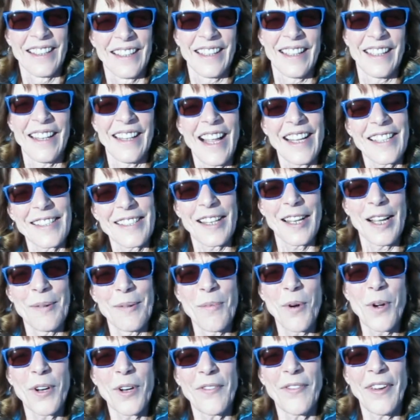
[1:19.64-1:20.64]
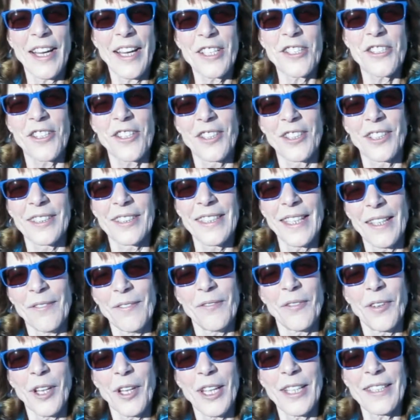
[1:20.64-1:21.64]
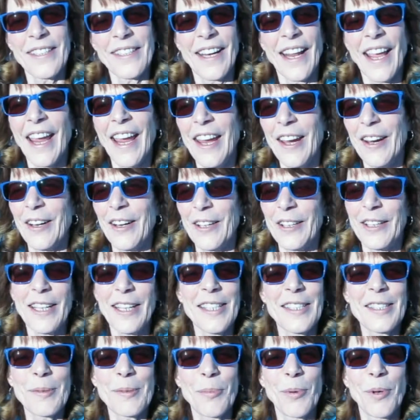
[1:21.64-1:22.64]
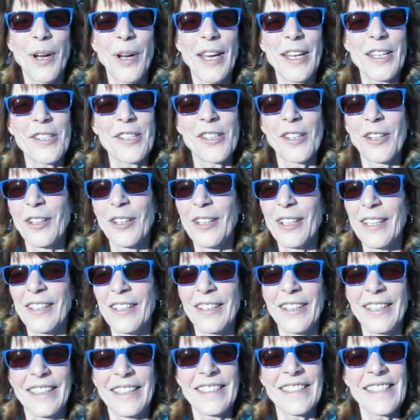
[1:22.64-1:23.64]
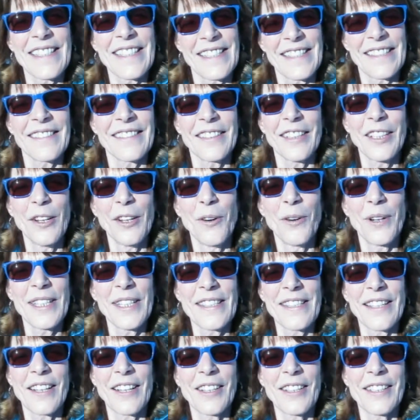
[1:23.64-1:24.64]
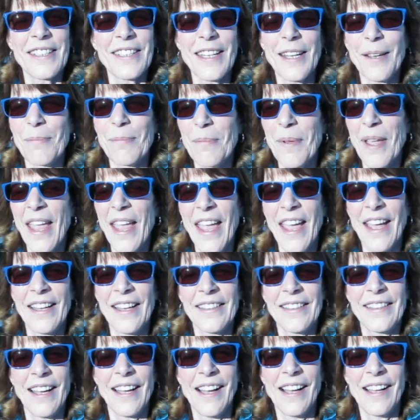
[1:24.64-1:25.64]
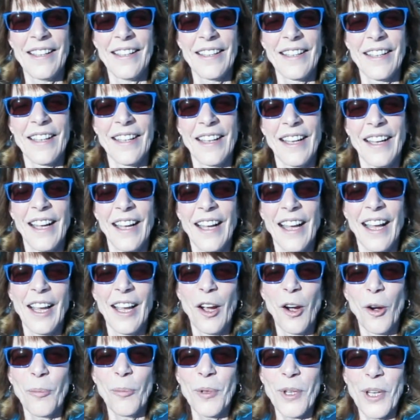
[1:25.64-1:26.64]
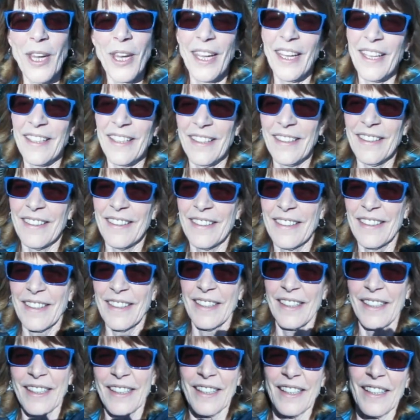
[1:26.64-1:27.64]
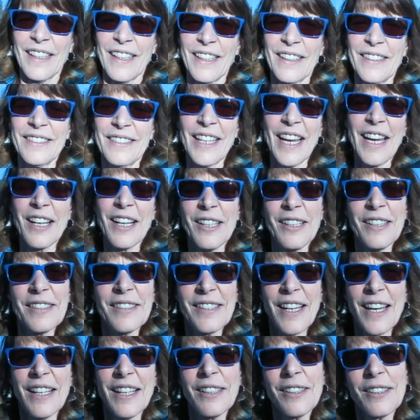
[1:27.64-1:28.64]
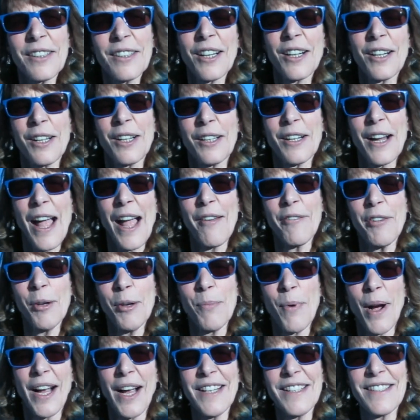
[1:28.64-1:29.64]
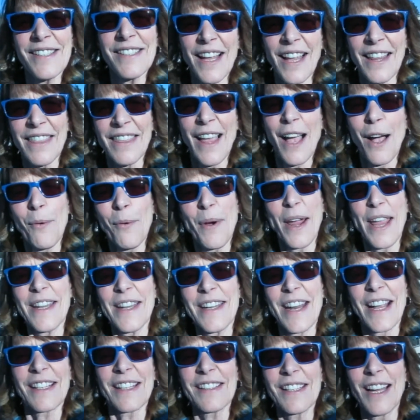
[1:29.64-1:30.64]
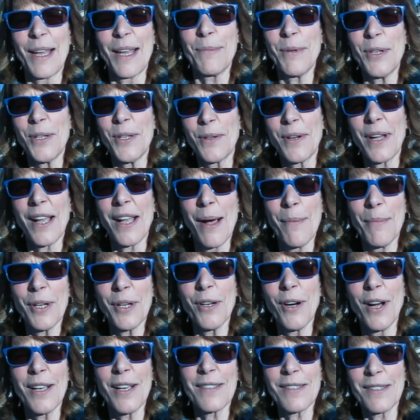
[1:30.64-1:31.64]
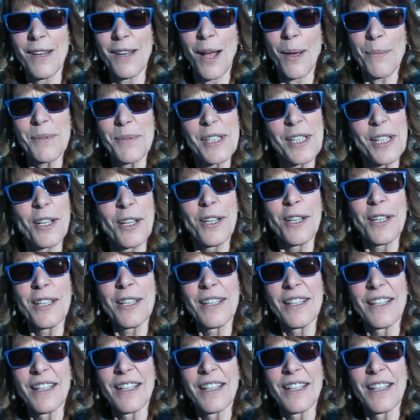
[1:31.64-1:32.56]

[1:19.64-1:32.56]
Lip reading: And that's a motivational tip for you today, or inspirational, or it's a good tip. And I hope you can take or have your mindset that way next time you come across an obstacle.